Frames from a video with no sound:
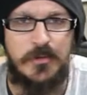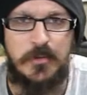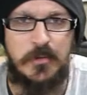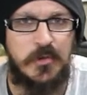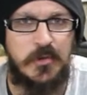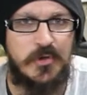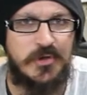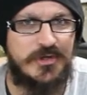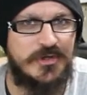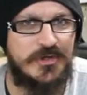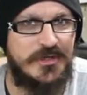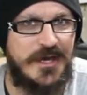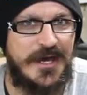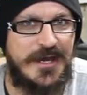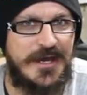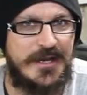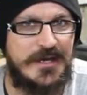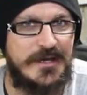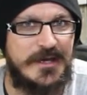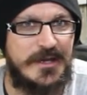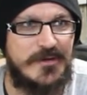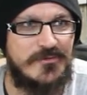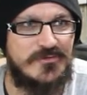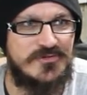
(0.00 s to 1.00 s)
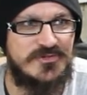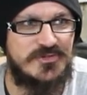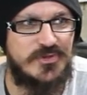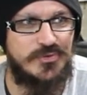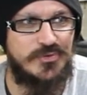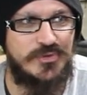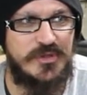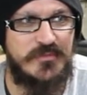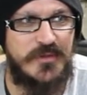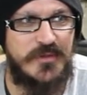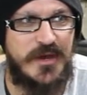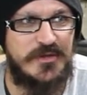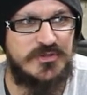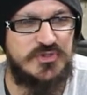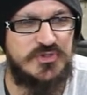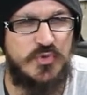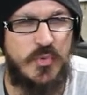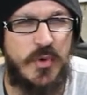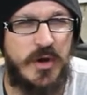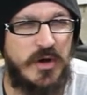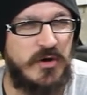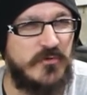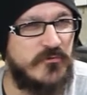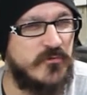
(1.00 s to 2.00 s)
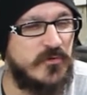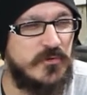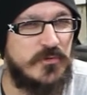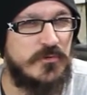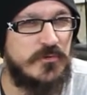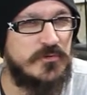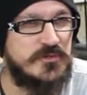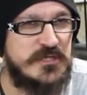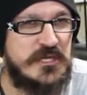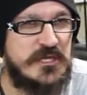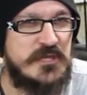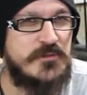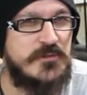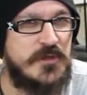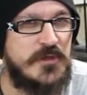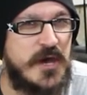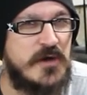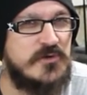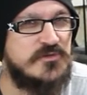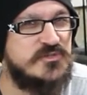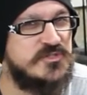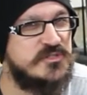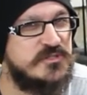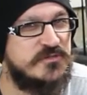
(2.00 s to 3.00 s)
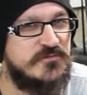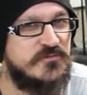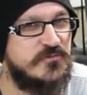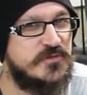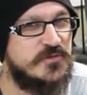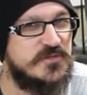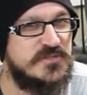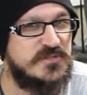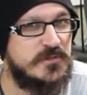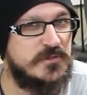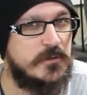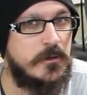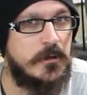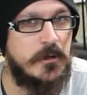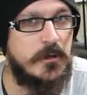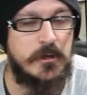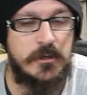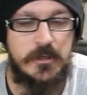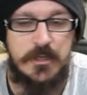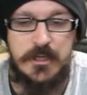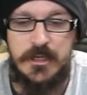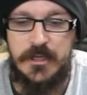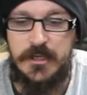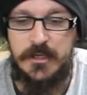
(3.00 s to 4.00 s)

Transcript: looking at it, it was only about $12,000 or $13,000 for this car.